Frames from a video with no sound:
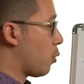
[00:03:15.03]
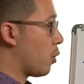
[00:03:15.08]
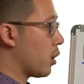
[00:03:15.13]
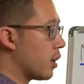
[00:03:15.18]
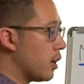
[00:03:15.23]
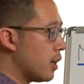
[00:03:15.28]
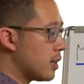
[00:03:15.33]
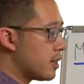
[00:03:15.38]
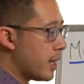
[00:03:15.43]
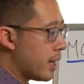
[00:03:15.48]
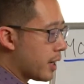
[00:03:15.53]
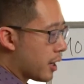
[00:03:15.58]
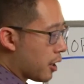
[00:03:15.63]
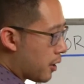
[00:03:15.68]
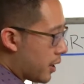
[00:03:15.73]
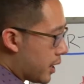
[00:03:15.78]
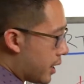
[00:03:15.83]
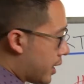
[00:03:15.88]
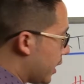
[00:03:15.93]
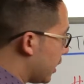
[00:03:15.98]
We're gonna take
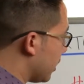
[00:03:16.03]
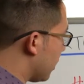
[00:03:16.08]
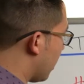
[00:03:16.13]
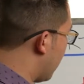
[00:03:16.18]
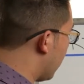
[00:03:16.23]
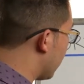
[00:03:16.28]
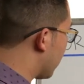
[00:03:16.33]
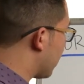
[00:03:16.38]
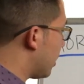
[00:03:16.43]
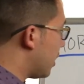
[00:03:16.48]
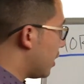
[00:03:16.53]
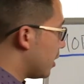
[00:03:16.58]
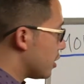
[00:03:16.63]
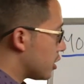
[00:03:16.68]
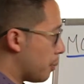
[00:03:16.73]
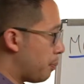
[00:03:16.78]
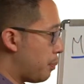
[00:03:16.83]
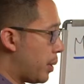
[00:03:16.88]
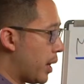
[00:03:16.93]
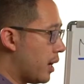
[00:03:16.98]
out a HELOC
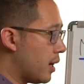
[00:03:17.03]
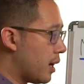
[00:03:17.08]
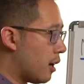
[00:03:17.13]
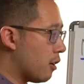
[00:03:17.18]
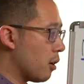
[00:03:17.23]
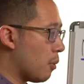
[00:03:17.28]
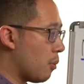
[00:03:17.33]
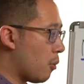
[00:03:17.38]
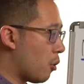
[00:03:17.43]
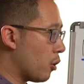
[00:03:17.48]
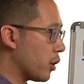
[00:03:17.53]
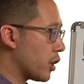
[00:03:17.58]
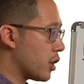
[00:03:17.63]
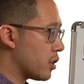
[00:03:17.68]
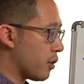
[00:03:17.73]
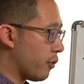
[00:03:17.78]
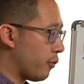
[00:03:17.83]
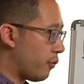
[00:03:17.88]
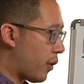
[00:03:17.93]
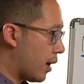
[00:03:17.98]
to pay down a
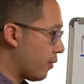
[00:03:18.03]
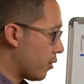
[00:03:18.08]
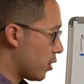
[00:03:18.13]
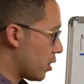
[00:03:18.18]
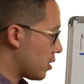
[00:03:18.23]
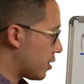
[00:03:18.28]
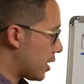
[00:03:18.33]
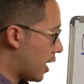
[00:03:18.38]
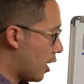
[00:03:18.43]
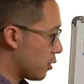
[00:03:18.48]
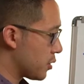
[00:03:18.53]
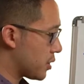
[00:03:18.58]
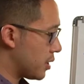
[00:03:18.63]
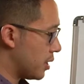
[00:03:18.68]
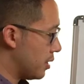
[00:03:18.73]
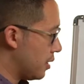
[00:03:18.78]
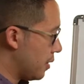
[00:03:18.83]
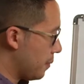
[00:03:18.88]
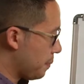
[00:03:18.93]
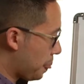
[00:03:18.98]
mortgage of
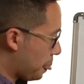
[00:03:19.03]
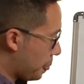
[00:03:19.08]
$500,000.